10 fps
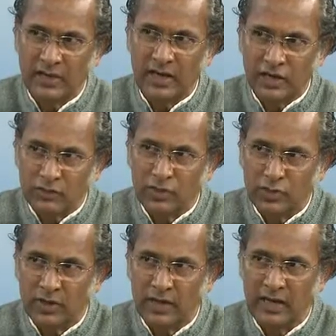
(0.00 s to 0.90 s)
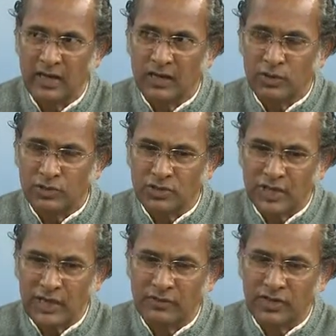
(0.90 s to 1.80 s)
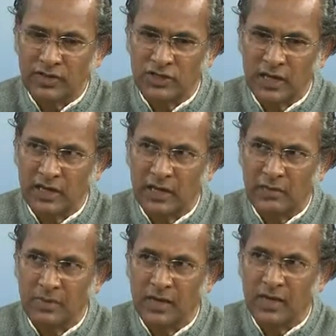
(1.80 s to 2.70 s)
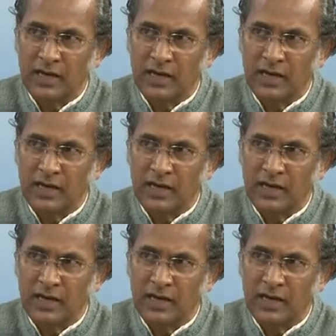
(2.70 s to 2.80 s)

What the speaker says: individually to see if the chart can be